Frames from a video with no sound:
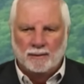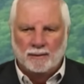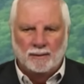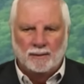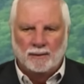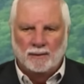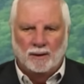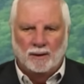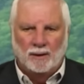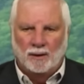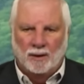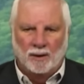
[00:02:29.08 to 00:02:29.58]

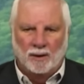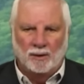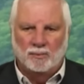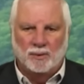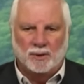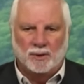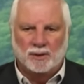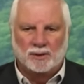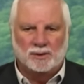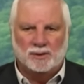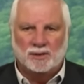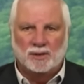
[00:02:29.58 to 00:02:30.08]
or we're
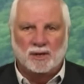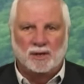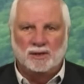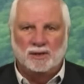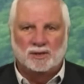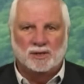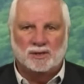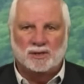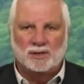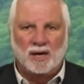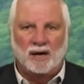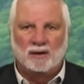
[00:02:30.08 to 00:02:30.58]
going to see
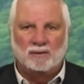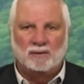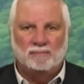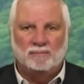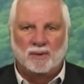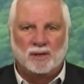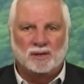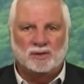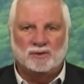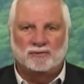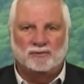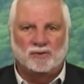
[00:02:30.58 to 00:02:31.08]
just how
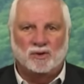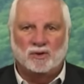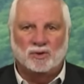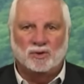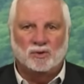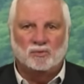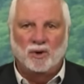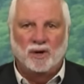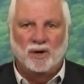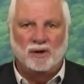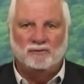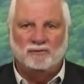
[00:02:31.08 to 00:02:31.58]
much further
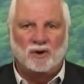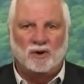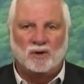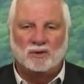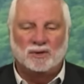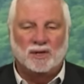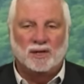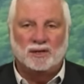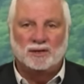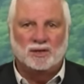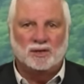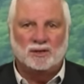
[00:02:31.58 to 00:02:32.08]
we've fallen
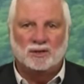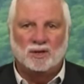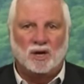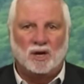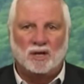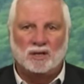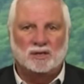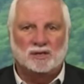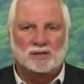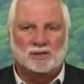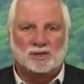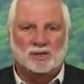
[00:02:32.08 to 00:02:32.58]
into
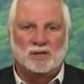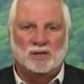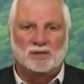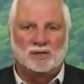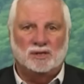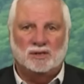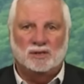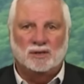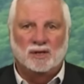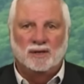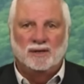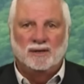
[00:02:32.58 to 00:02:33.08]

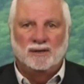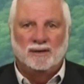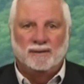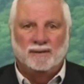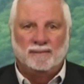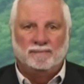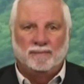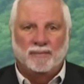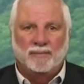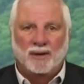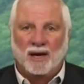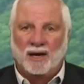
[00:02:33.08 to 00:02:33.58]
lawlessness.
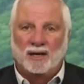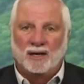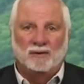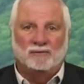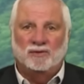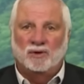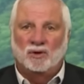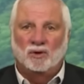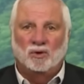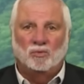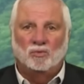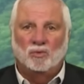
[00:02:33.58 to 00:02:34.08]
And if
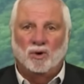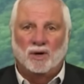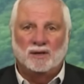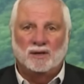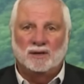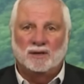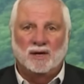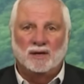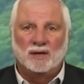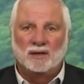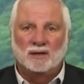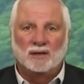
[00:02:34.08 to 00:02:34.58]
you're one of
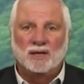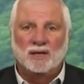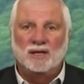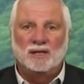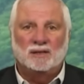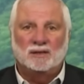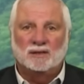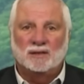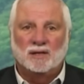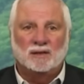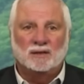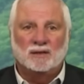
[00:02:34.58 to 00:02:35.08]
the
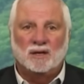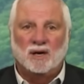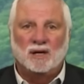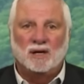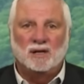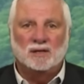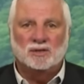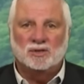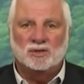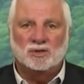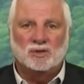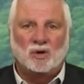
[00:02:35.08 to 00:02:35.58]
elite, the
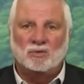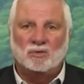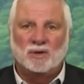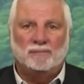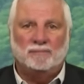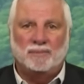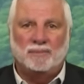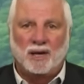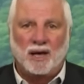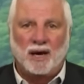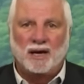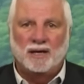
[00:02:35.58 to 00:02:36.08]
laws don't
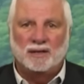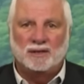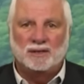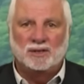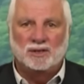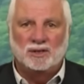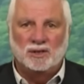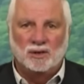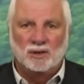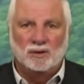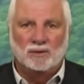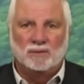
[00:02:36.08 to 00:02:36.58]
apply to
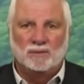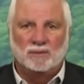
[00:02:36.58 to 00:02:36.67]
you.